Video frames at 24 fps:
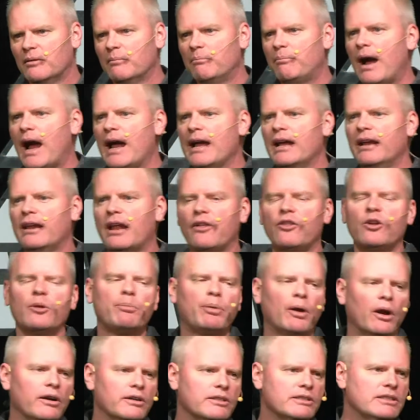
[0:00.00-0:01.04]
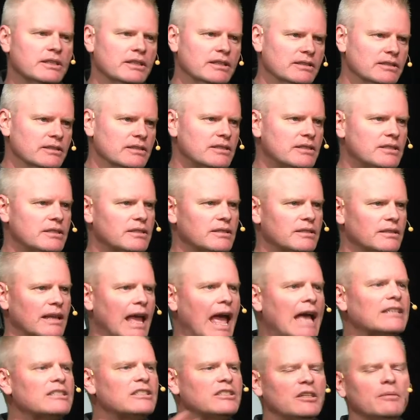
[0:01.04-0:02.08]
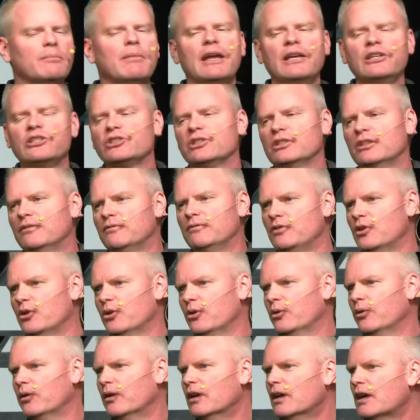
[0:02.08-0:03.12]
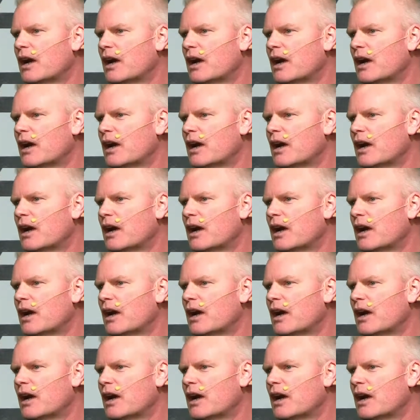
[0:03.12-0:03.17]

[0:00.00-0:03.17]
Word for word: by another person's estimation of you,